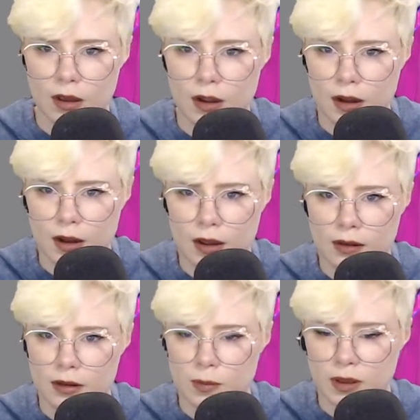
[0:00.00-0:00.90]

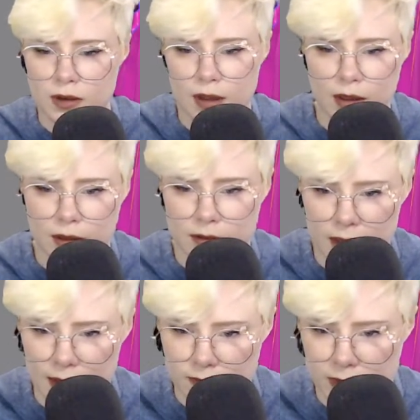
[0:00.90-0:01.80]
And let's make the nylon
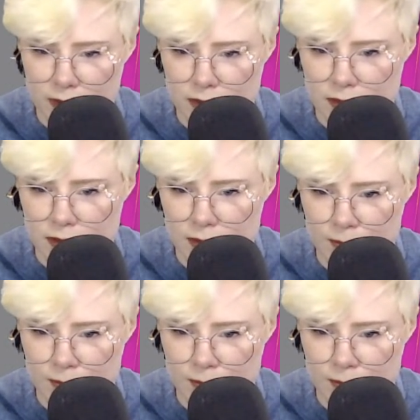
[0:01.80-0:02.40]
canvas